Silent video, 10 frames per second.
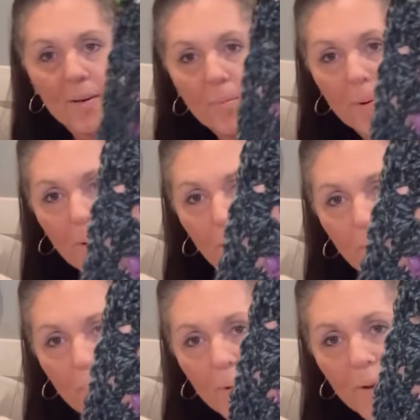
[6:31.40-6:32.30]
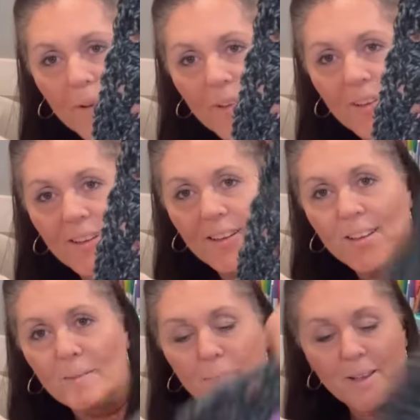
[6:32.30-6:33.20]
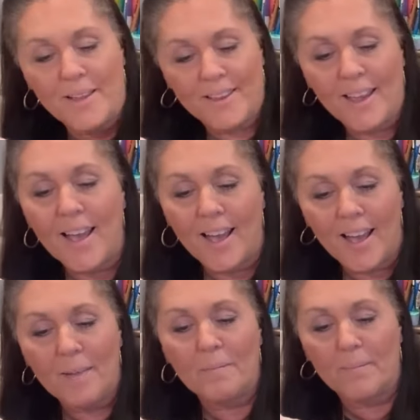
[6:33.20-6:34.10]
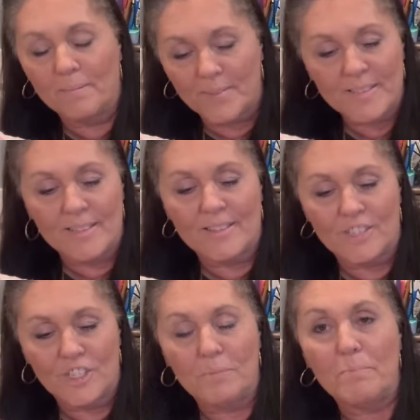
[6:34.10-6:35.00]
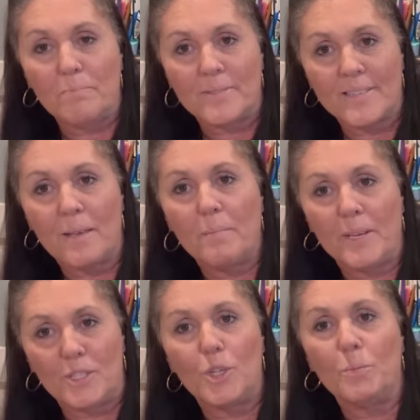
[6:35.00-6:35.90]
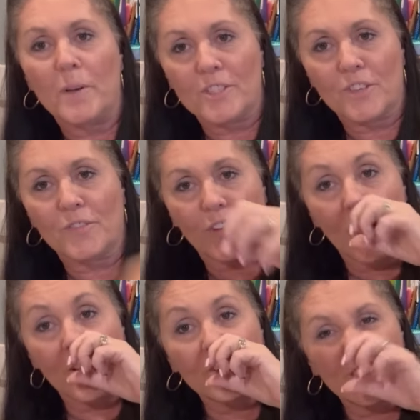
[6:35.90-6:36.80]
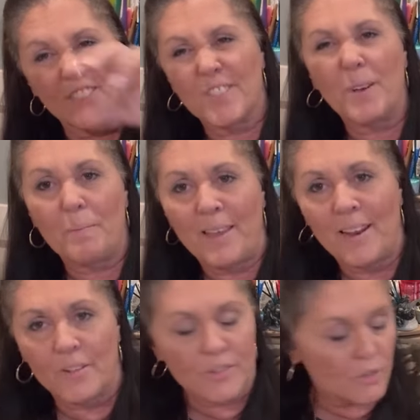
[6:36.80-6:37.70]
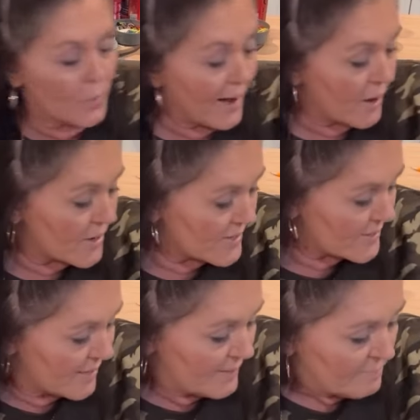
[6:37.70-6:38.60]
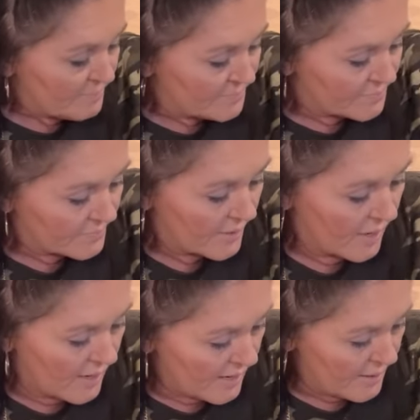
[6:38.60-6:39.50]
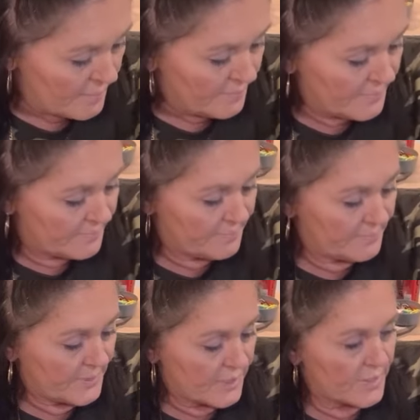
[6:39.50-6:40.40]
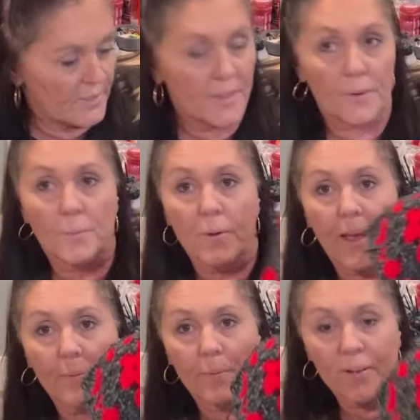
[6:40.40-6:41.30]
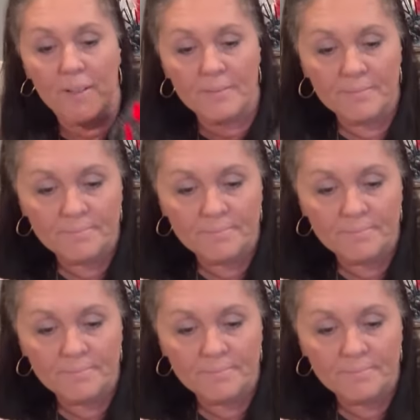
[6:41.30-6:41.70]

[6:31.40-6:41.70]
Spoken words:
Purple. But yeah, she sent me too much of the colors, and so I made other squares. Here's another red one.